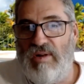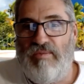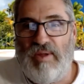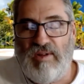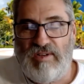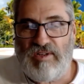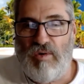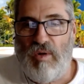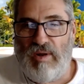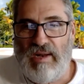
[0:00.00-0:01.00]
if we could to
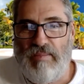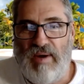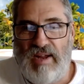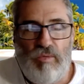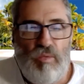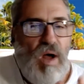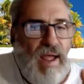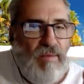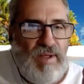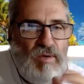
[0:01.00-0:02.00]
call it liberation,
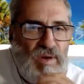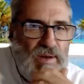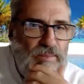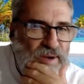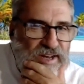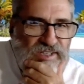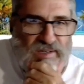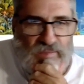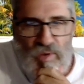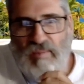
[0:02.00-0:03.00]
why would we call it
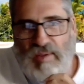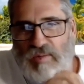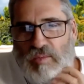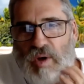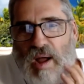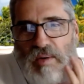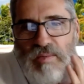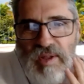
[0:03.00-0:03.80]
liberation? Why would we